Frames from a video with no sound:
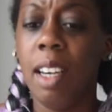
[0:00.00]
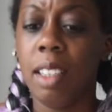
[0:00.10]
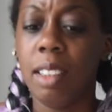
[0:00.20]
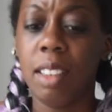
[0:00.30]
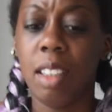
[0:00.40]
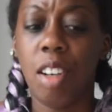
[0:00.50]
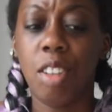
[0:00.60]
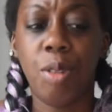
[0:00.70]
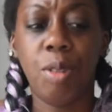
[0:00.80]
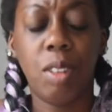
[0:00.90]
And he said, "Are
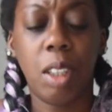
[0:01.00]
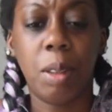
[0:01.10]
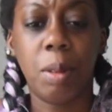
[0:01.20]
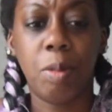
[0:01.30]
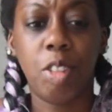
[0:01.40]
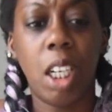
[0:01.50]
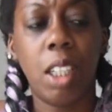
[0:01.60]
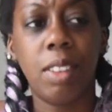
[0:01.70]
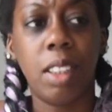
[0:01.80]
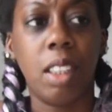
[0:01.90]
you
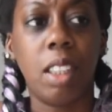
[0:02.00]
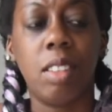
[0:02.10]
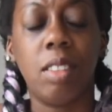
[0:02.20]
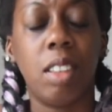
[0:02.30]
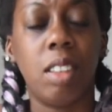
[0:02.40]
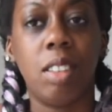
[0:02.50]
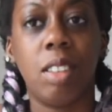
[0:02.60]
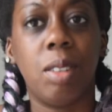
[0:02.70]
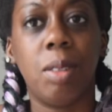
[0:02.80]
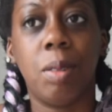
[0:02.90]
traveling?" I was like,
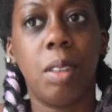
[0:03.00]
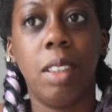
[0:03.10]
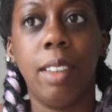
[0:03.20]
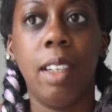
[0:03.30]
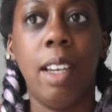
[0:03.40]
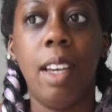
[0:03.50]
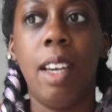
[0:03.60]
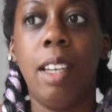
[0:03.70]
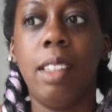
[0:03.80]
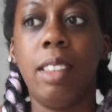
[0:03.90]
"No."
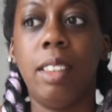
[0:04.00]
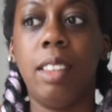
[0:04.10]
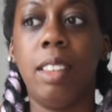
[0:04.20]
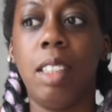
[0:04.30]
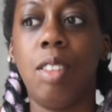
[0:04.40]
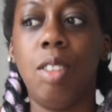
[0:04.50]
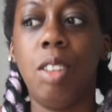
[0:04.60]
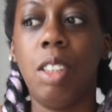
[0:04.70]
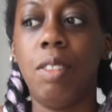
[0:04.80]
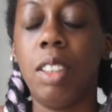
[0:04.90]
And he's like, "Do you
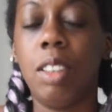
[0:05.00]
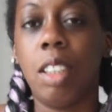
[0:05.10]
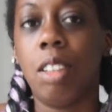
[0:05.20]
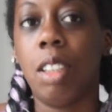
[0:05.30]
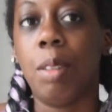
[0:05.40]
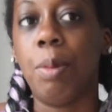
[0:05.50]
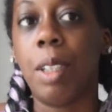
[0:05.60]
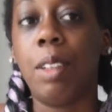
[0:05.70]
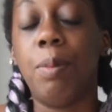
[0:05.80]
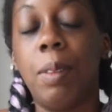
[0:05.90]
live in this area?"
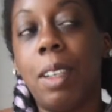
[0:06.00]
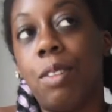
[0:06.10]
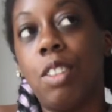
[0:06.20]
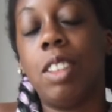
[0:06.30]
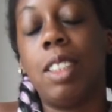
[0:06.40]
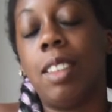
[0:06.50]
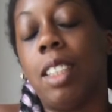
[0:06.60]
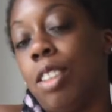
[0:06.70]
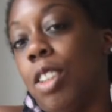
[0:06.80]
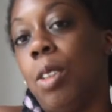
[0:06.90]
And at first I
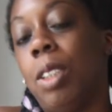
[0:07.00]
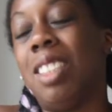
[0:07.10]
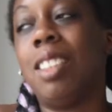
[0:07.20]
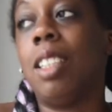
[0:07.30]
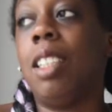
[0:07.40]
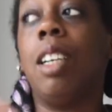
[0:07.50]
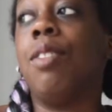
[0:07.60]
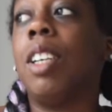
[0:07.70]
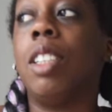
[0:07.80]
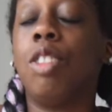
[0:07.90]
said no, and I was like, "Yeah,
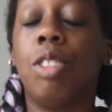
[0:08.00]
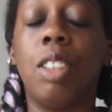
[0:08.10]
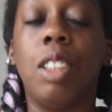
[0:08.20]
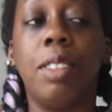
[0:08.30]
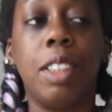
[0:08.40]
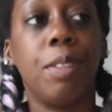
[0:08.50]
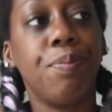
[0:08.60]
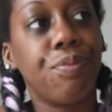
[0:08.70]
fine, sure, I live here."